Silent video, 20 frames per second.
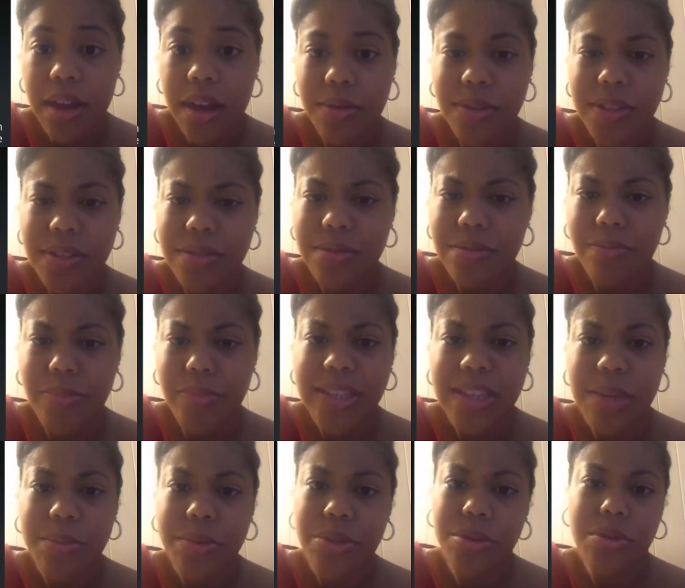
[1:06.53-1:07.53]
I always
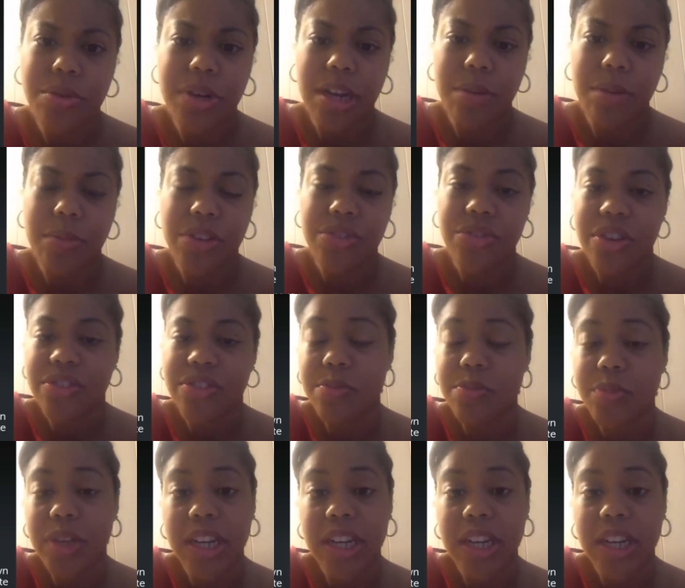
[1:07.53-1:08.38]
mix up authority and administration.